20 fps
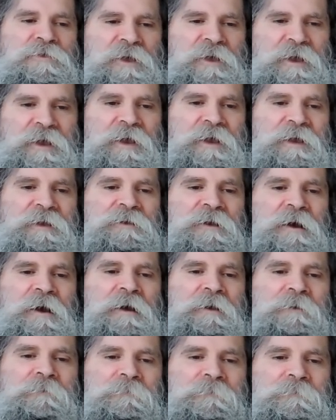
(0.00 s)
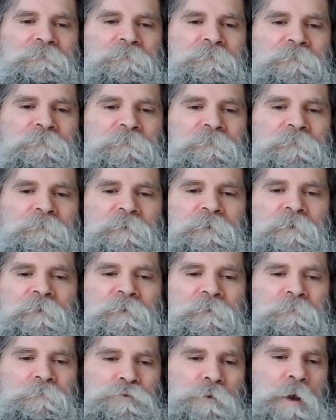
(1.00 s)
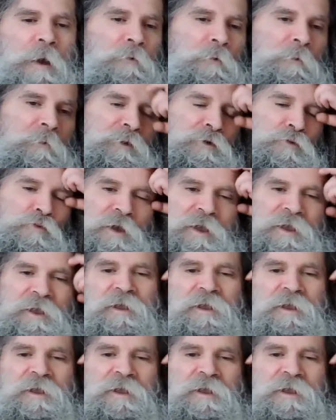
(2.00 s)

they had got probably